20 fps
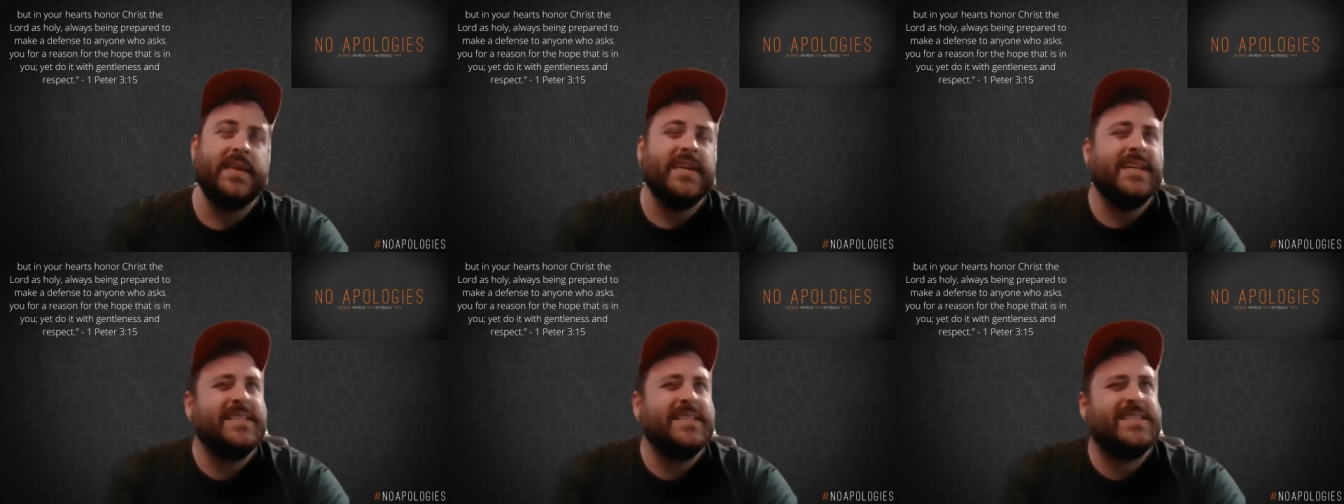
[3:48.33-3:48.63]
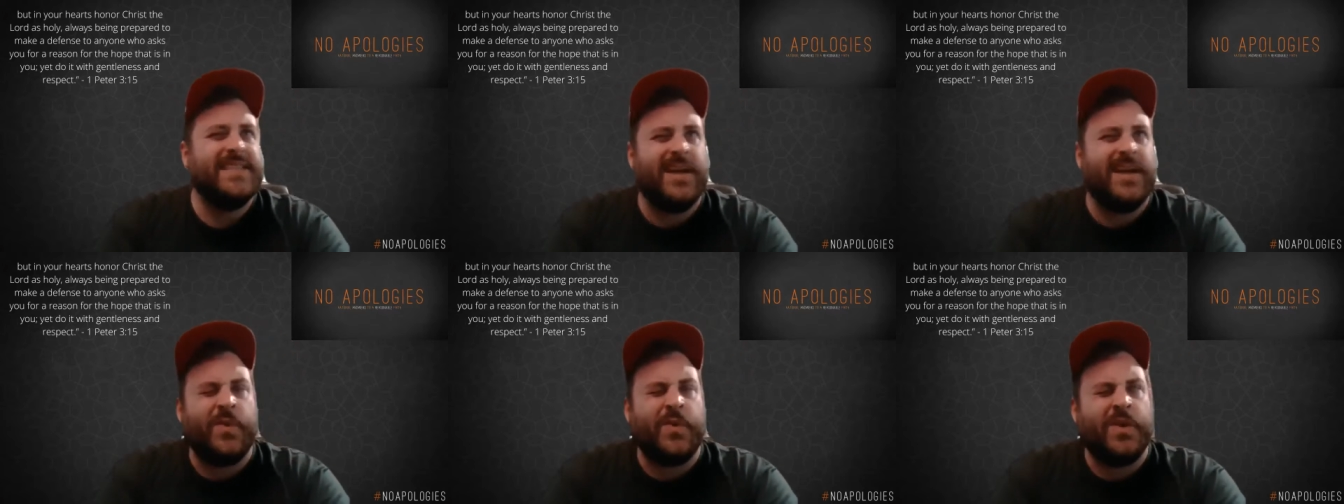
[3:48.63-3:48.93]
It's
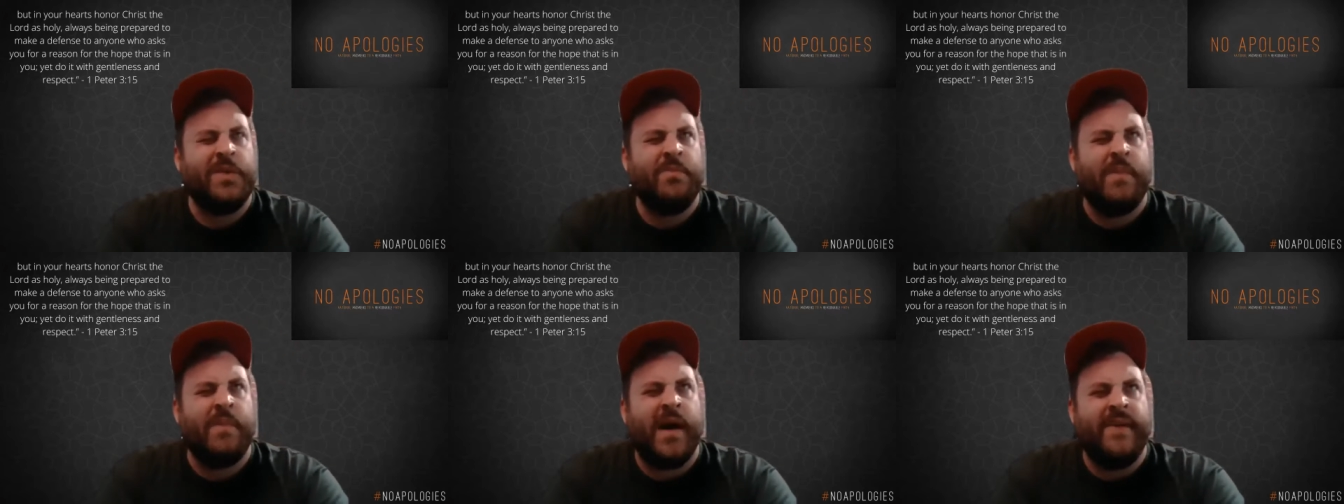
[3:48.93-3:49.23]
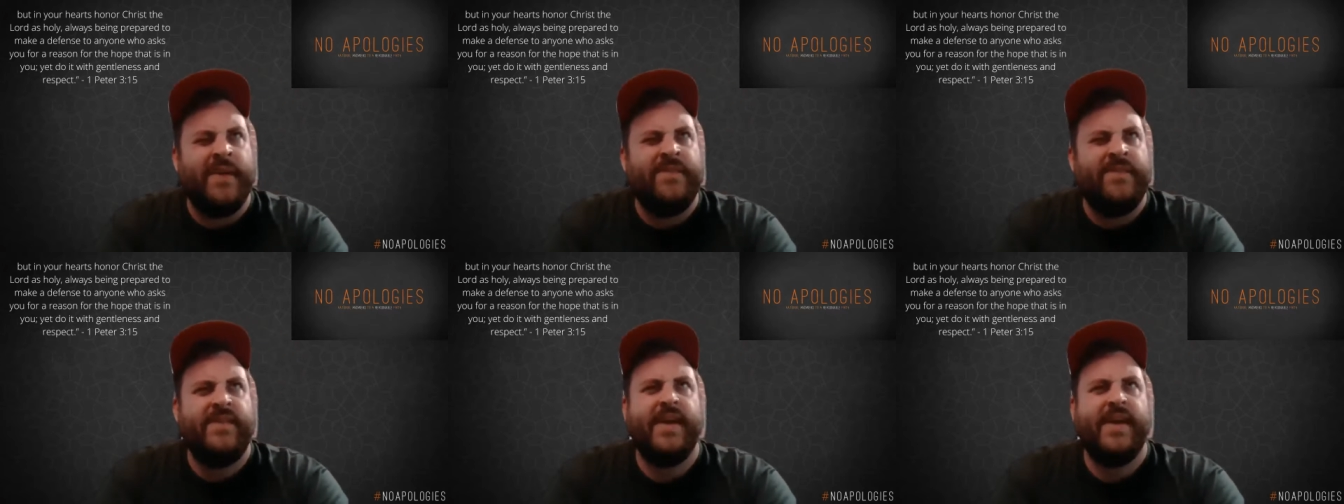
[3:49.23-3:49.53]
not really my
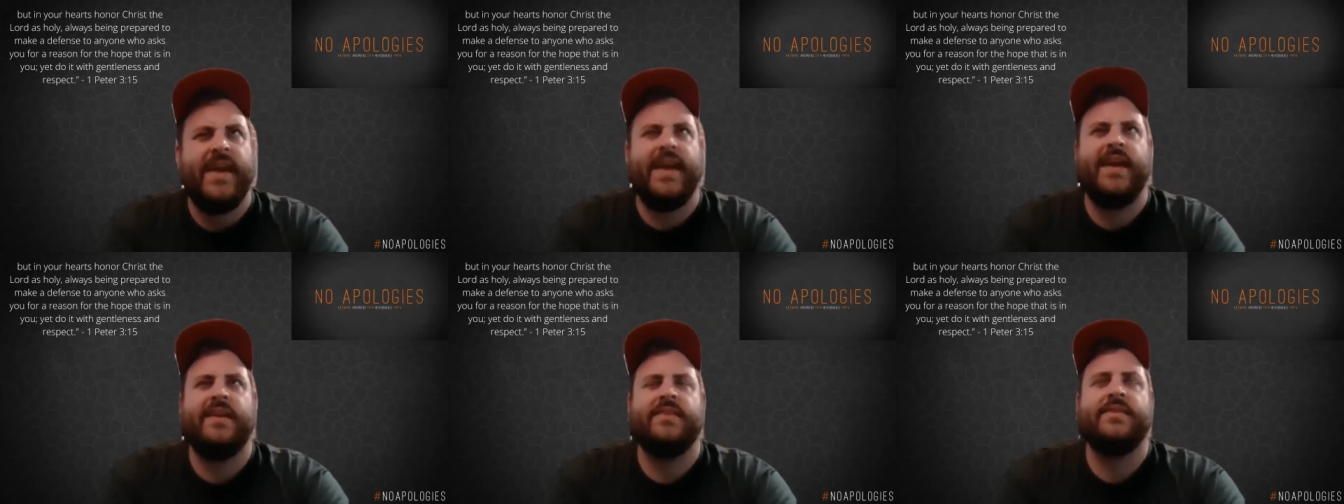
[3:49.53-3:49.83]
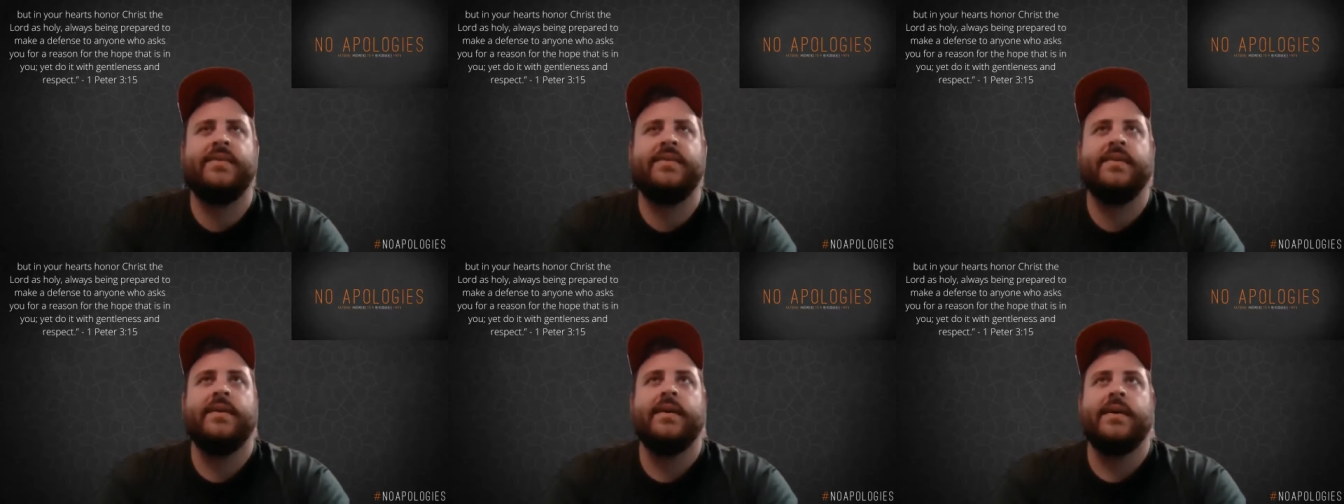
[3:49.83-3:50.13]

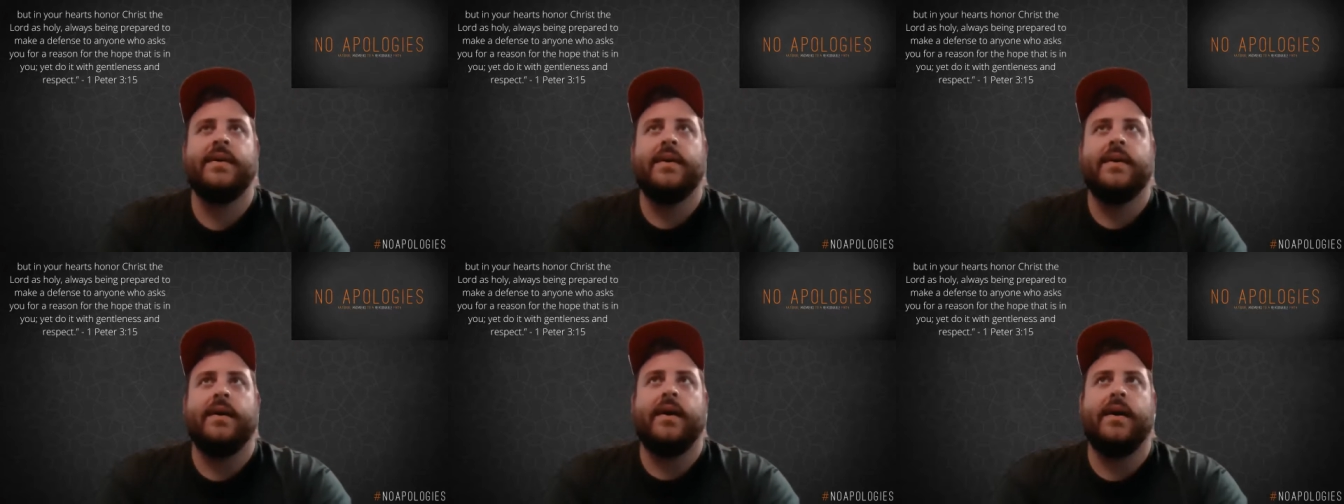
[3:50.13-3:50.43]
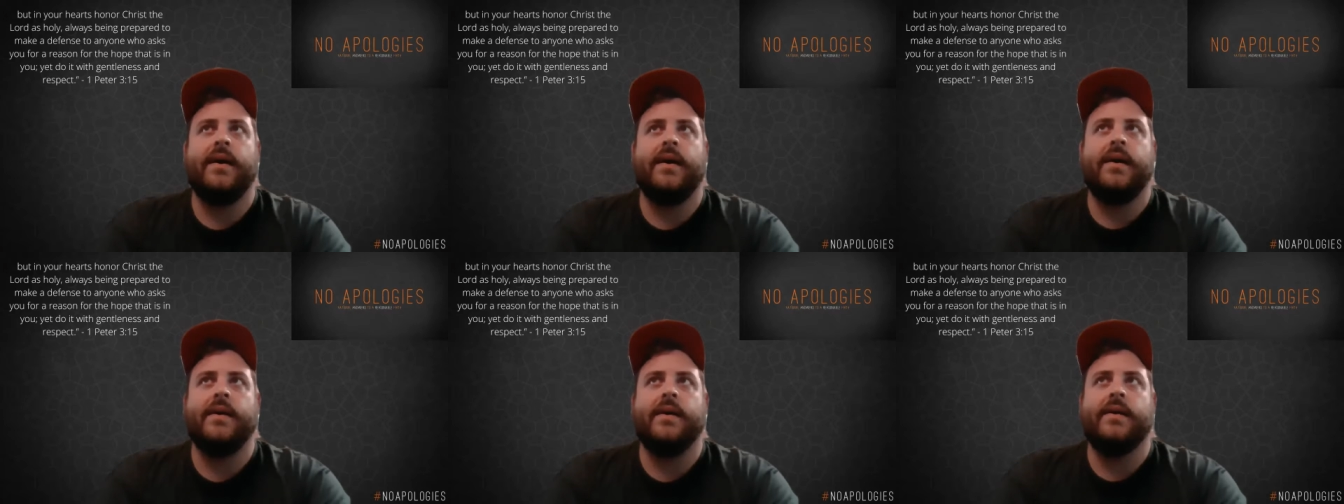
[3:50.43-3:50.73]
faith.
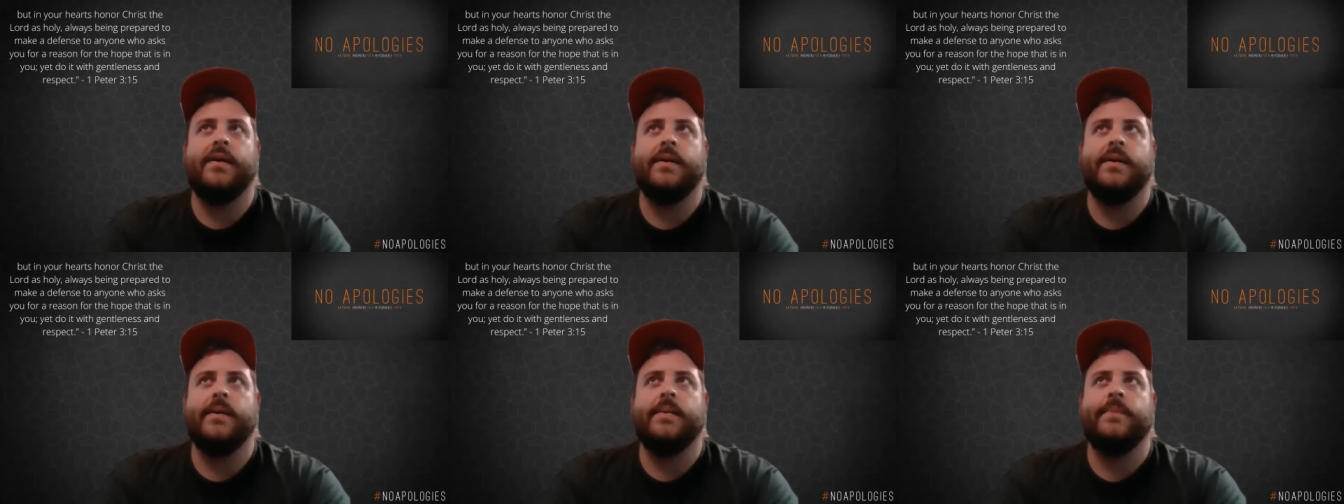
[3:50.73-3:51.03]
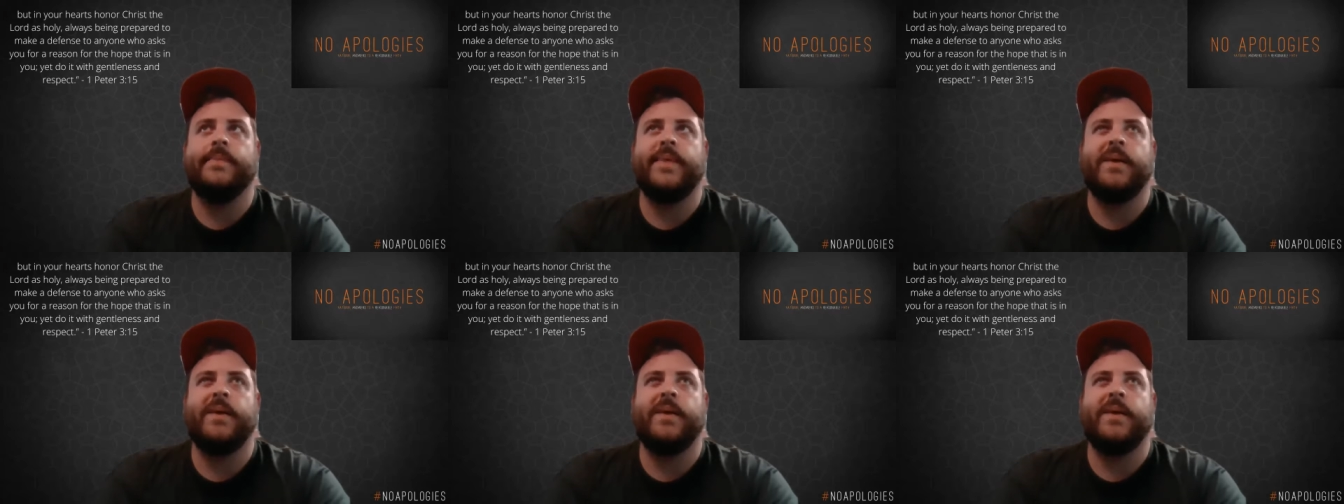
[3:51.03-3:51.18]
Um,